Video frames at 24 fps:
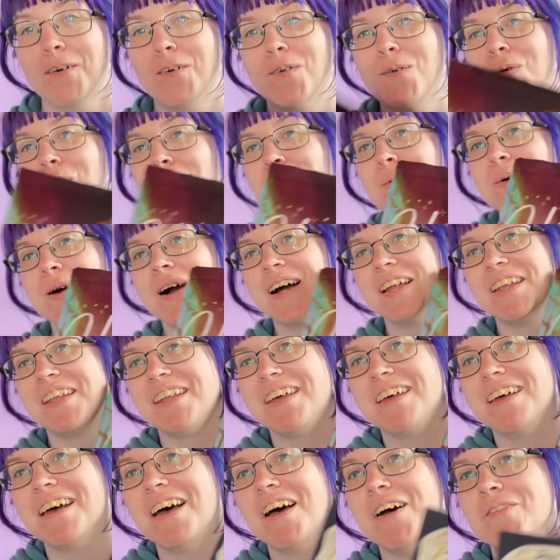
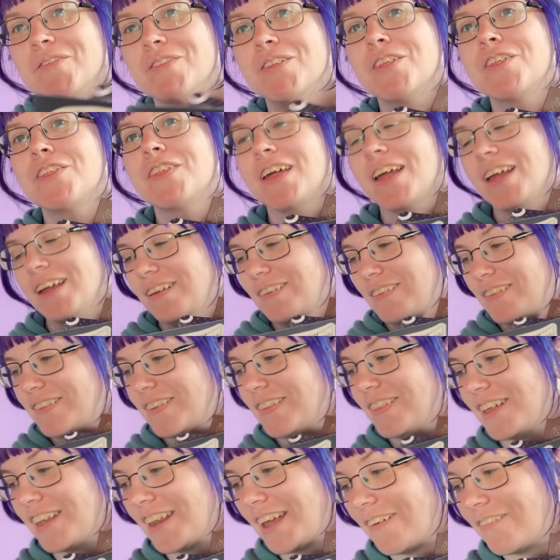one of the things
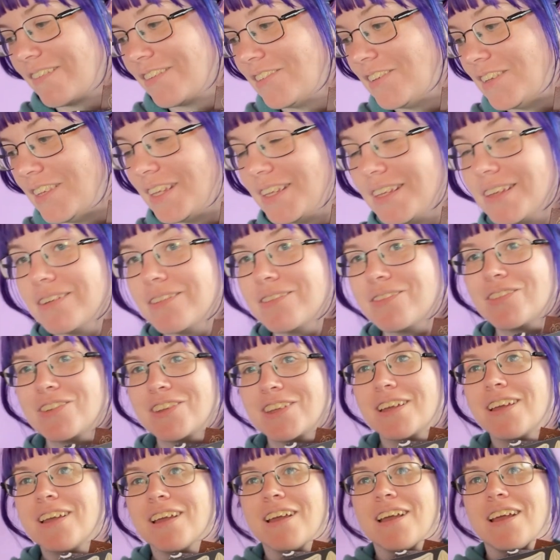that I received
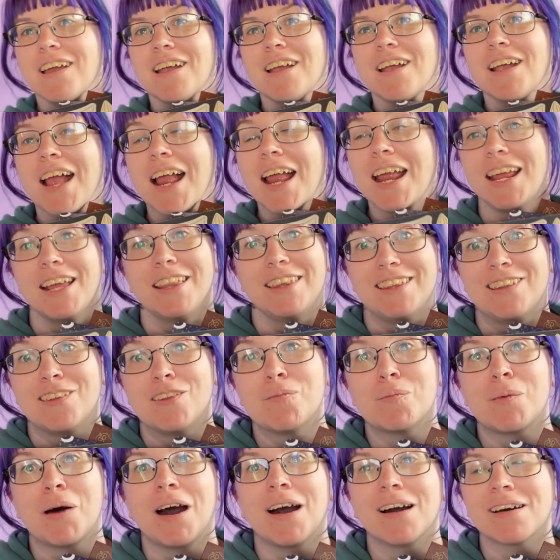in this
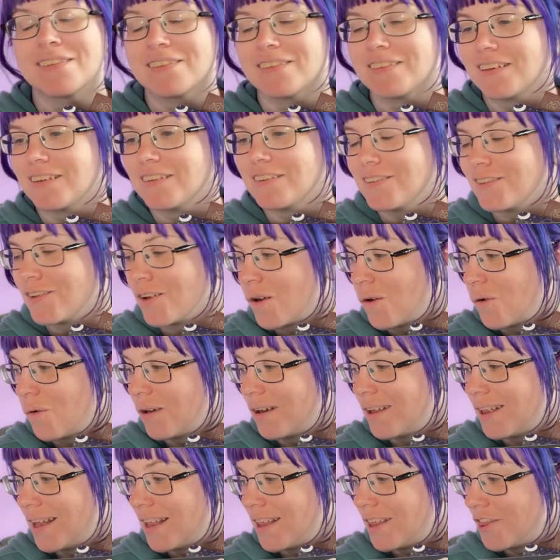box. So
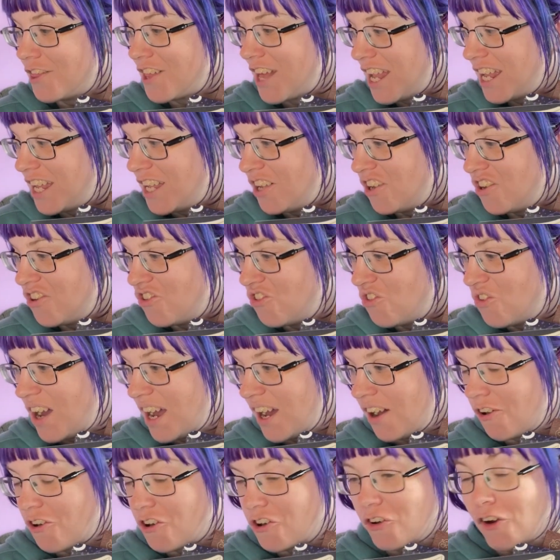thank you,
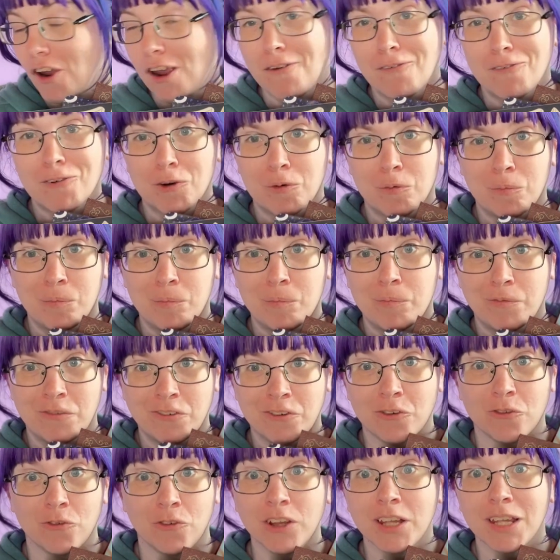Owl Crate, for
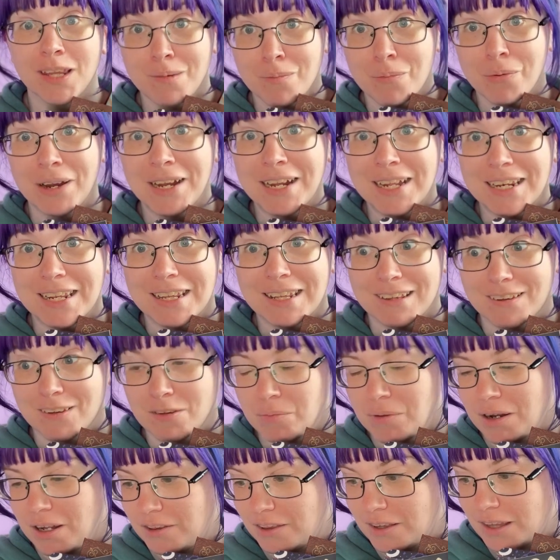really bringing it this
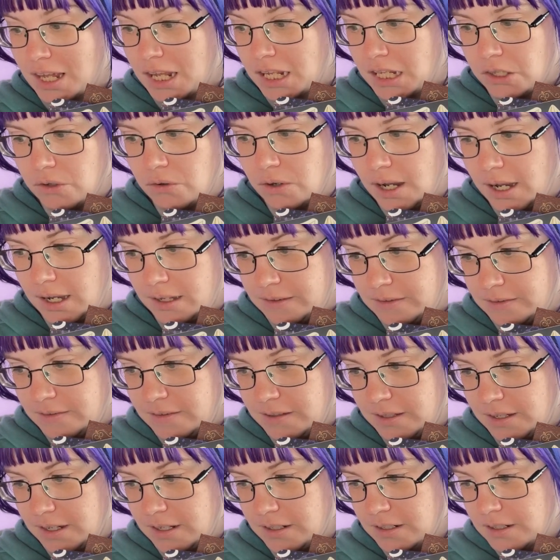month. Like, you guys
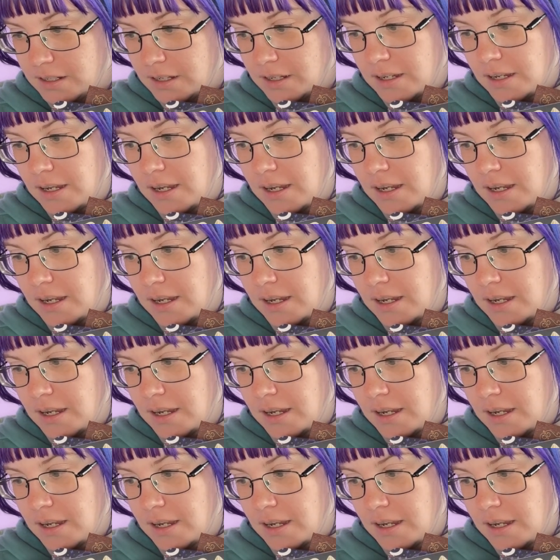did